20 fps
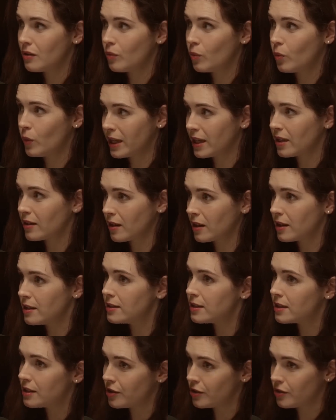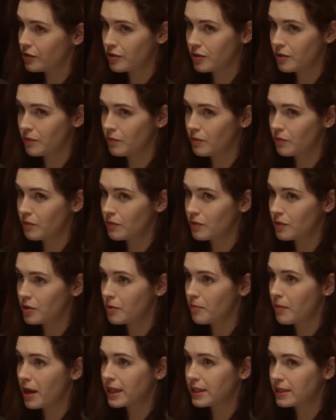we can continue
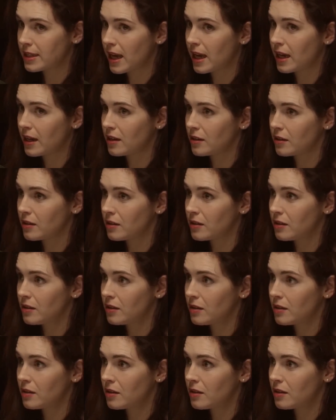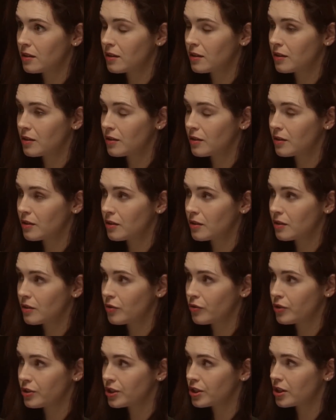to maintain
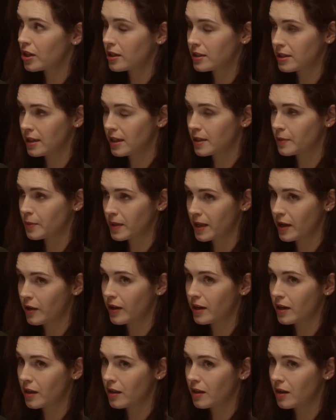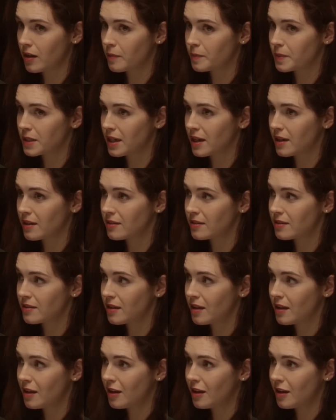Christian ideas without anything upstairs.